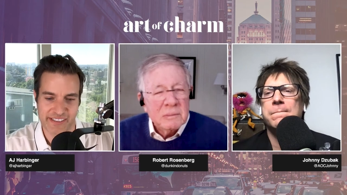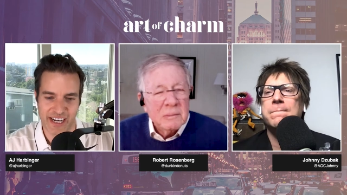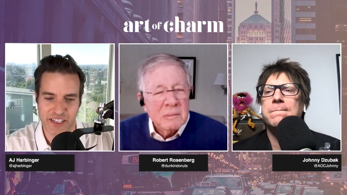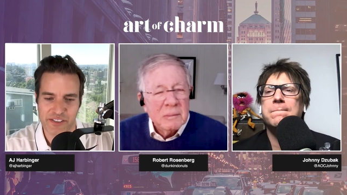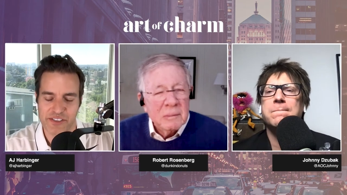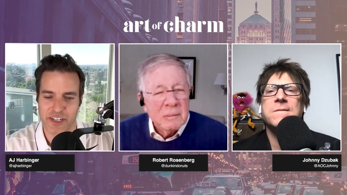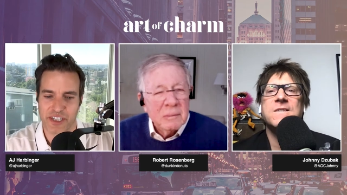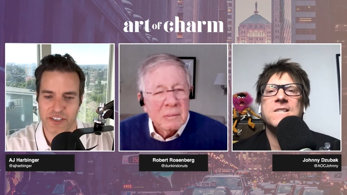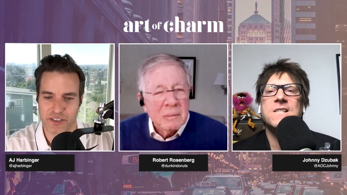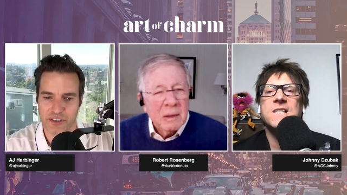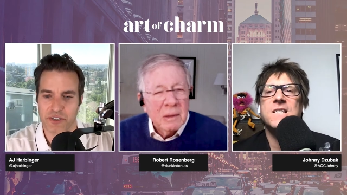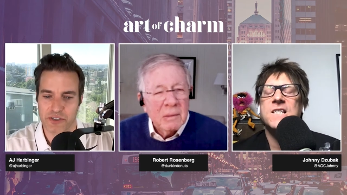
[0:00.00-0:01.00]
Speaker 1: sounds like
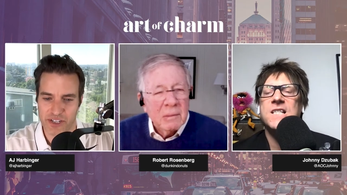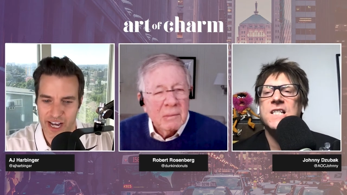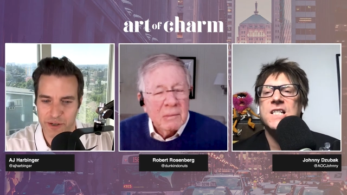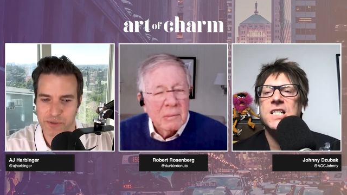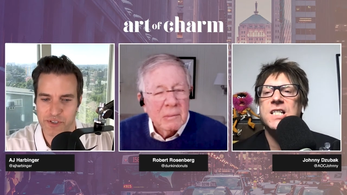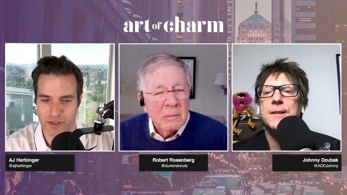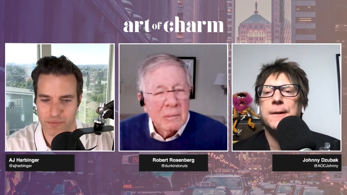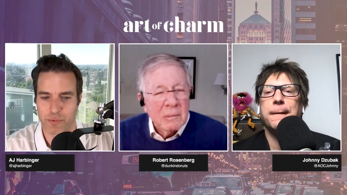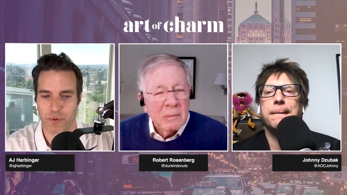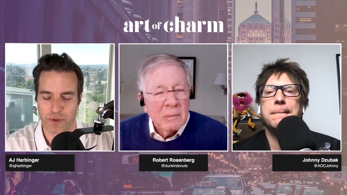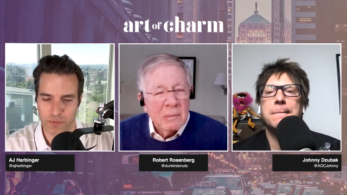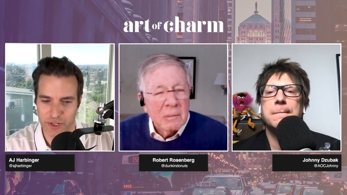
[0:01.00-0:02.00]
your your dad was on
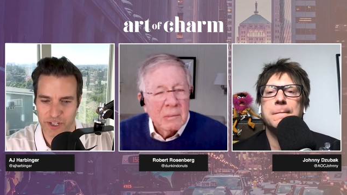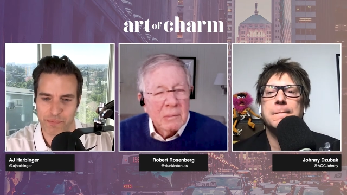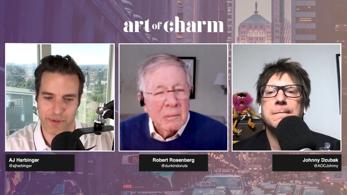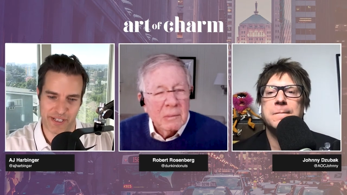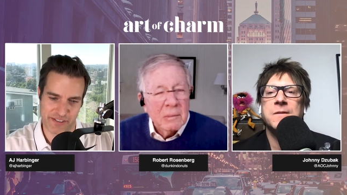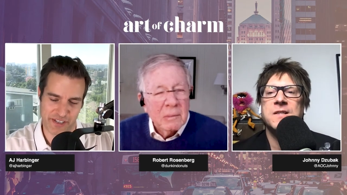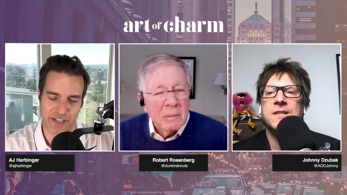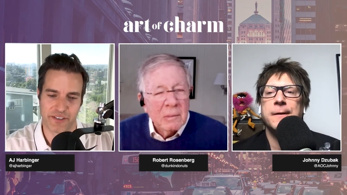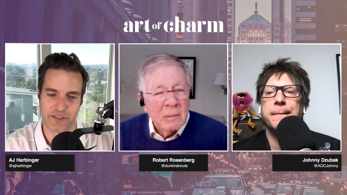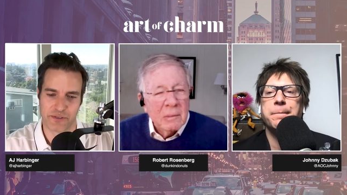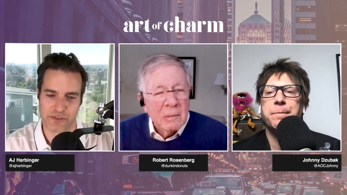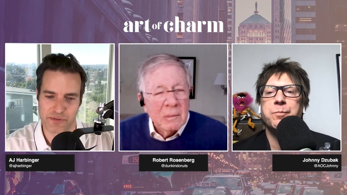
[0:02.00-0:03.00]
board with based on
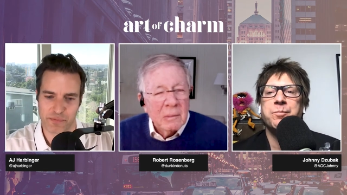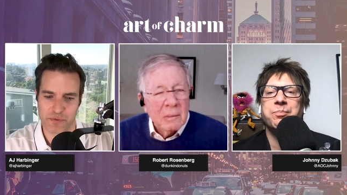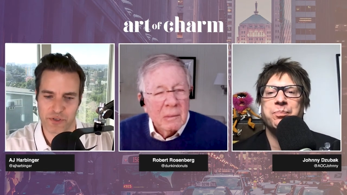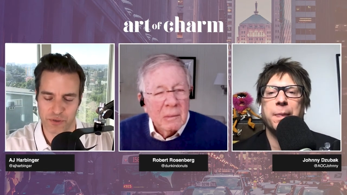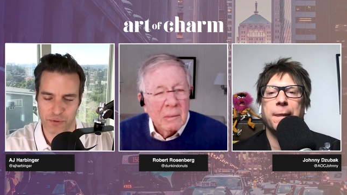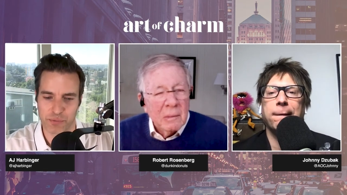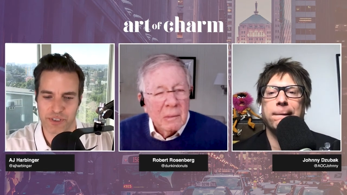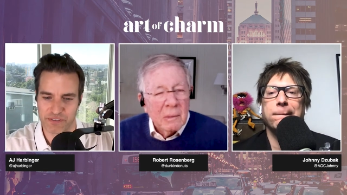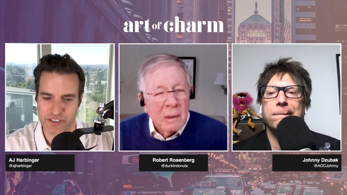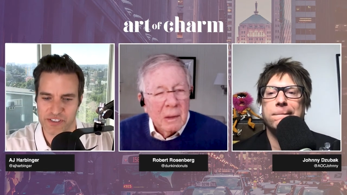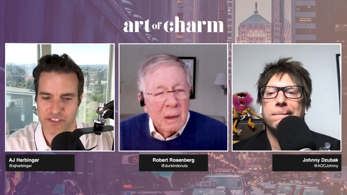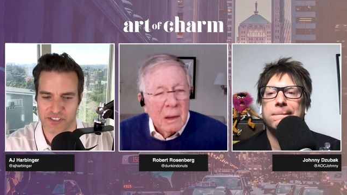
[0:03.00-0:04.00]
those two
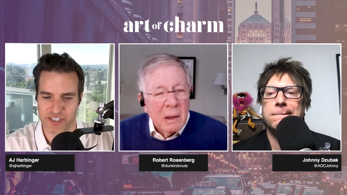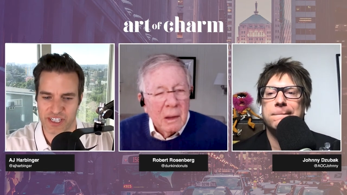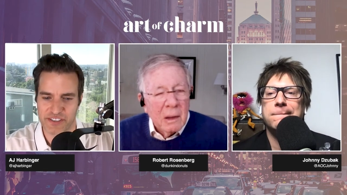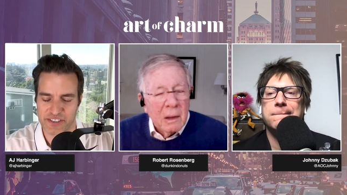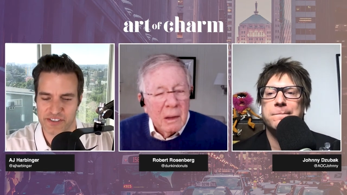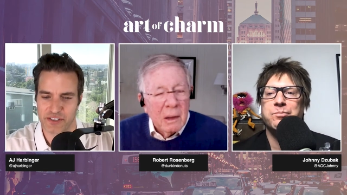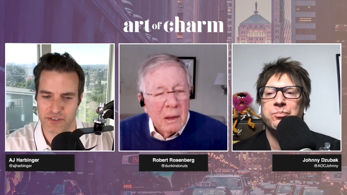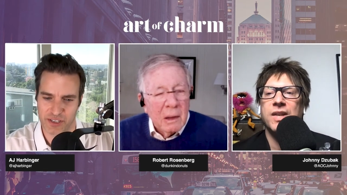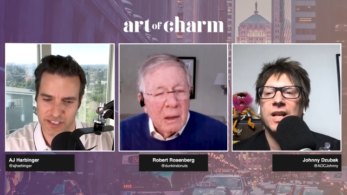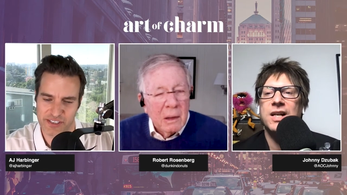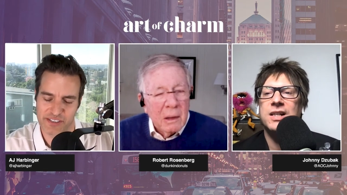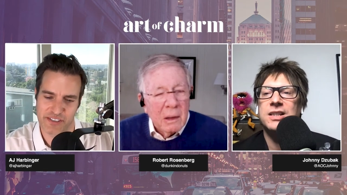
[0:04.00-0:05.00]
previous successes that you
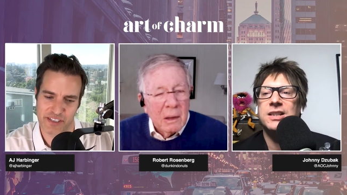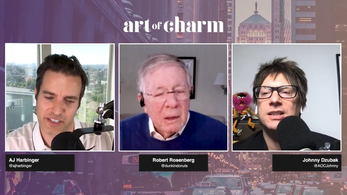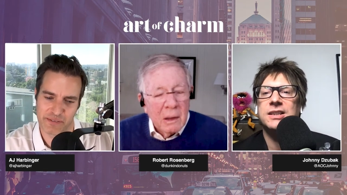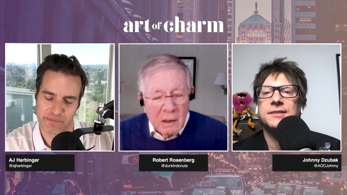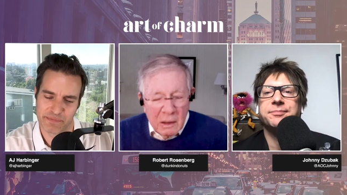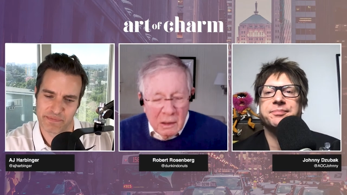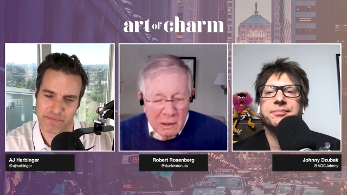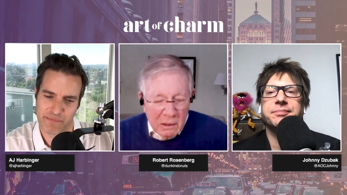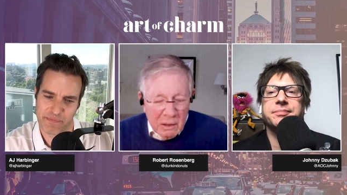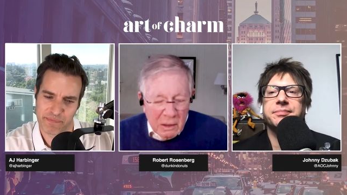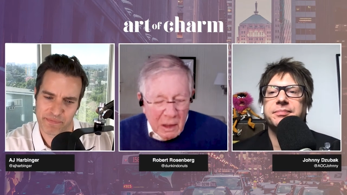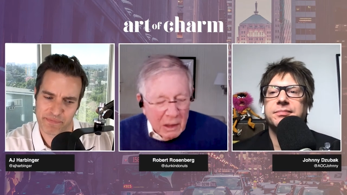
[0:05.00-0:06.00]
guys had seen.
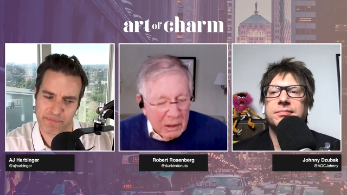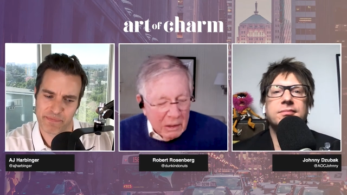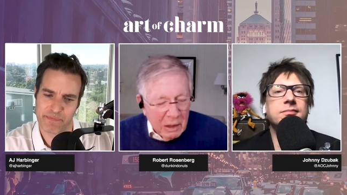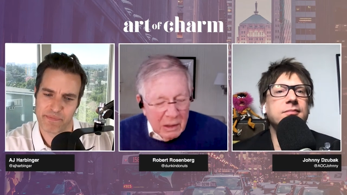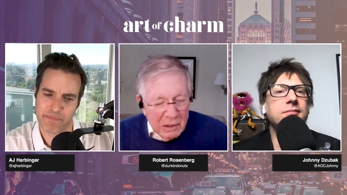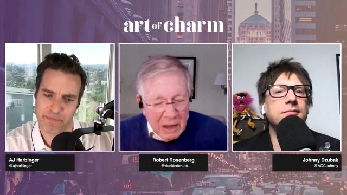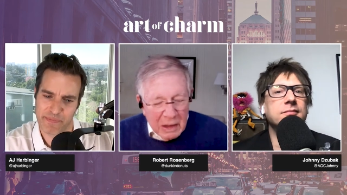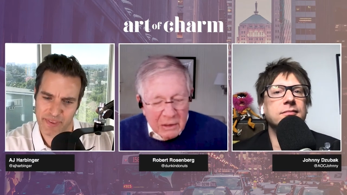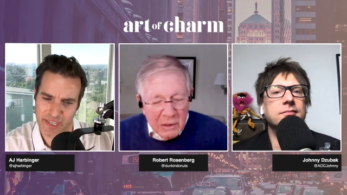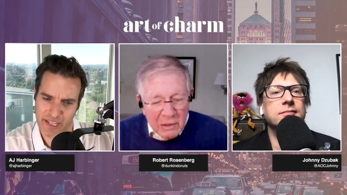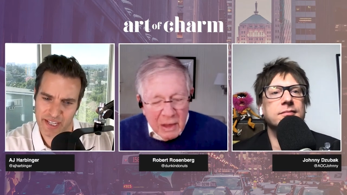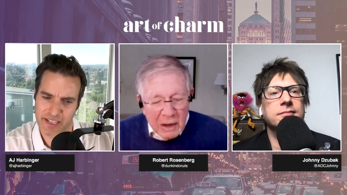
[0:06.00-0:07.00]
Speaker 2: Yeah, that
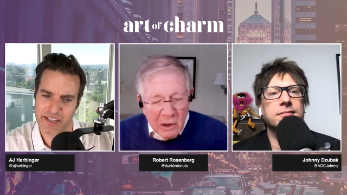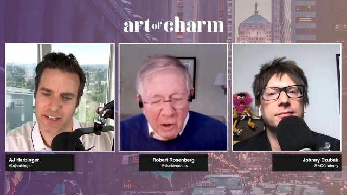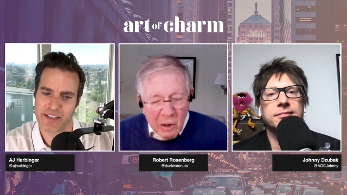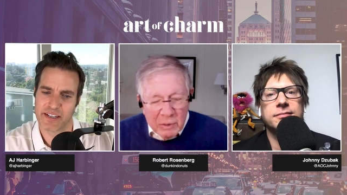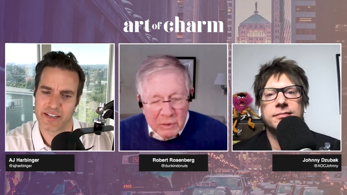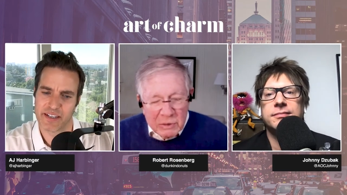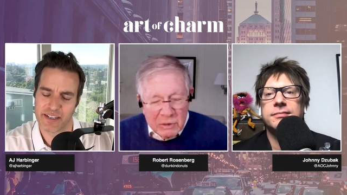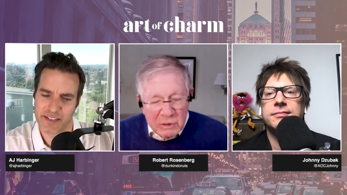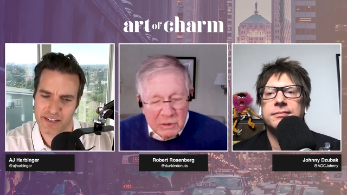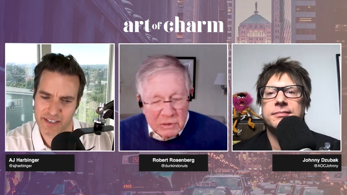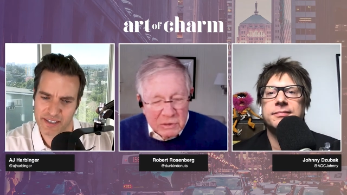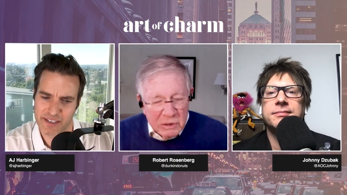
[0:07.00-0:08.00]
that, that accomplished
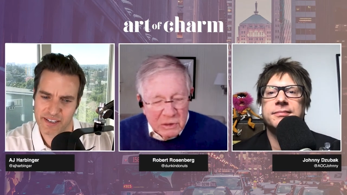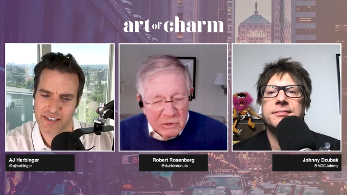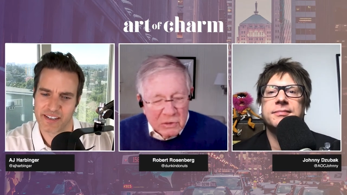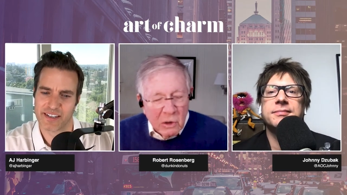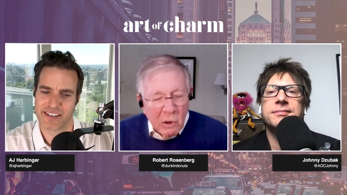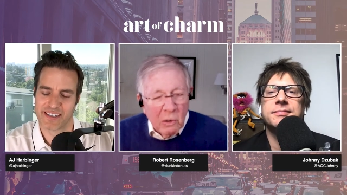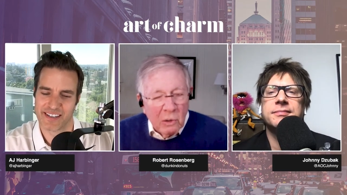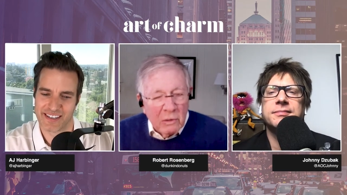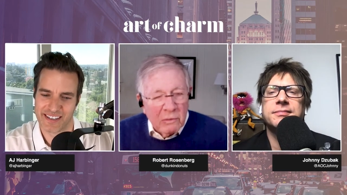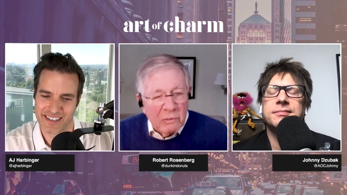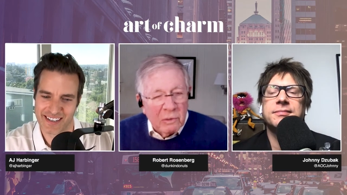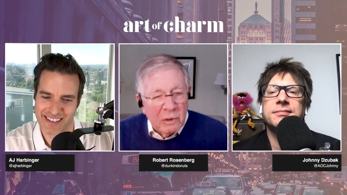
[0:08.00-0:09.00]
his his goal
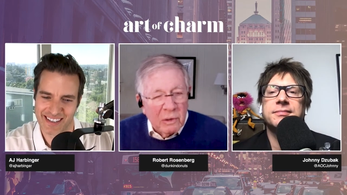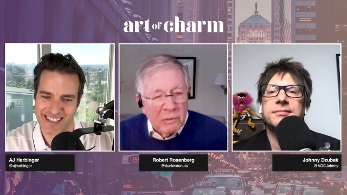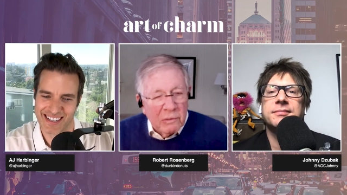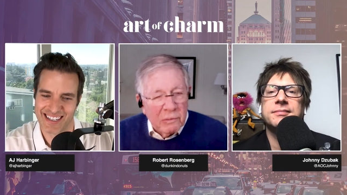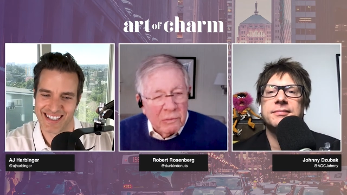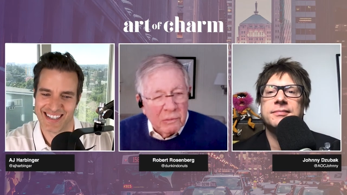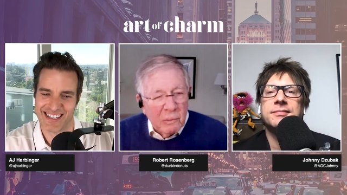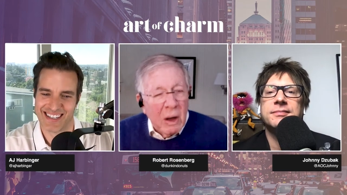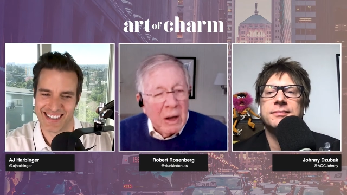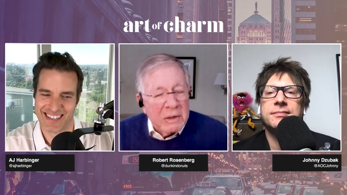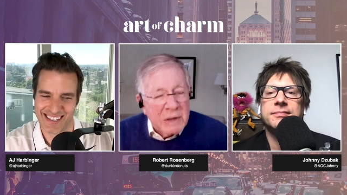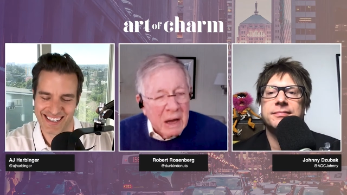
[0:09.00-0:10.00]
of of
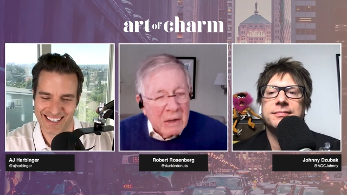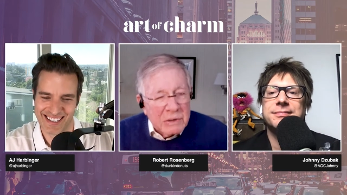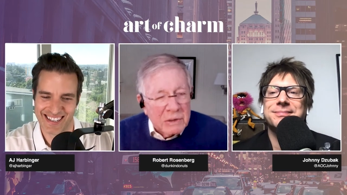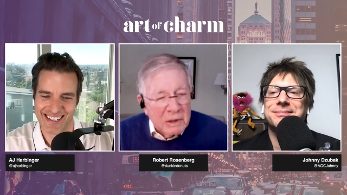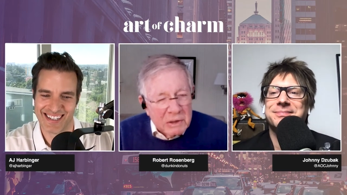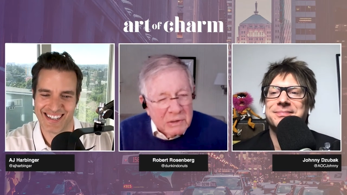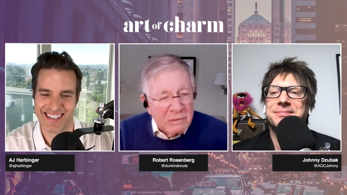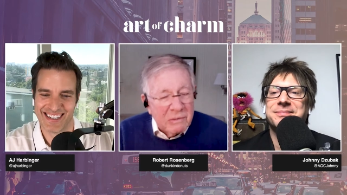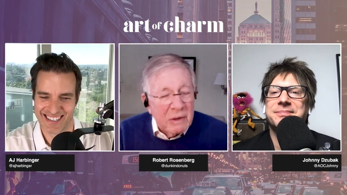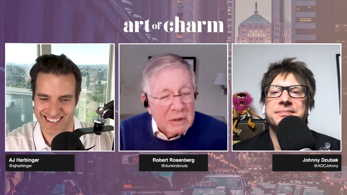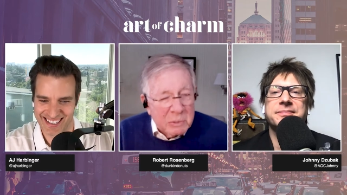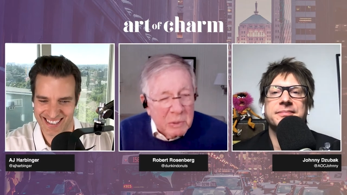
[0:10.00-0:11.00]
monetizing his
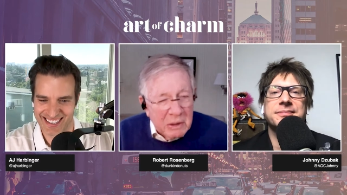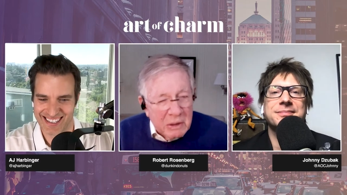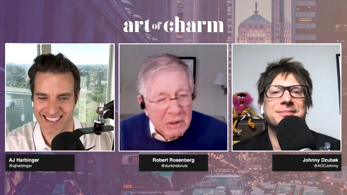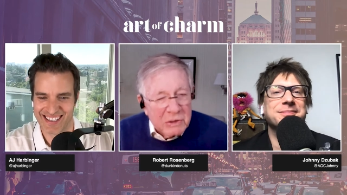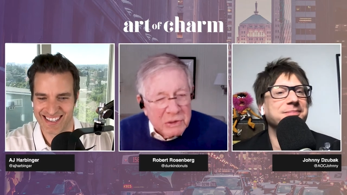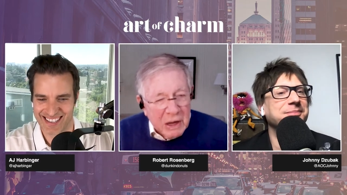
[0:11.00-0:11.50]
investment and his